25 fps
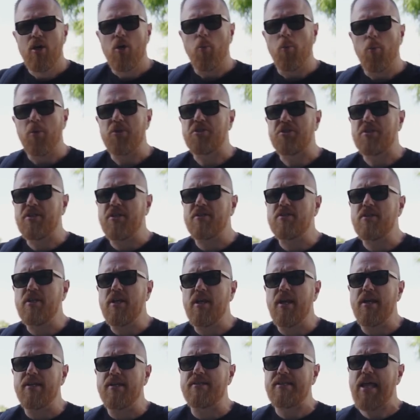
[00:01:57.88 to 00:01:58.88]
which
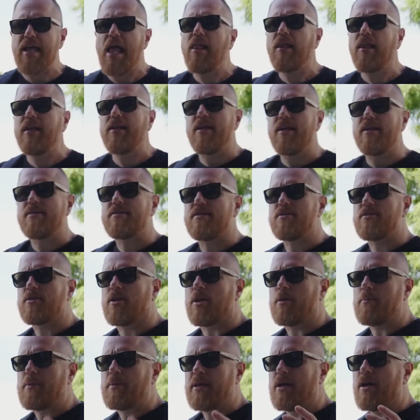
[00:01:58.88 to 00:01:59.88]
Disney is telling us is
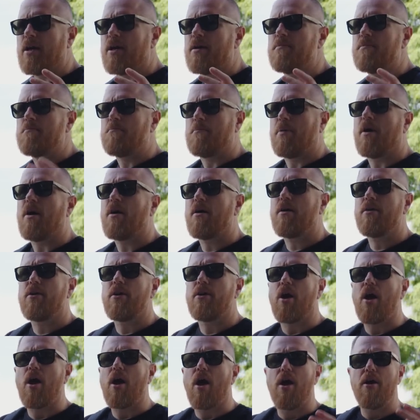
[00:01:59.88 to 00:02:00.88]
going to become part
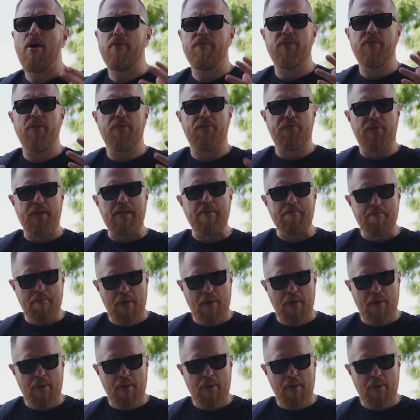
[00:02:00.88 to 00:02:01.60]
of the theme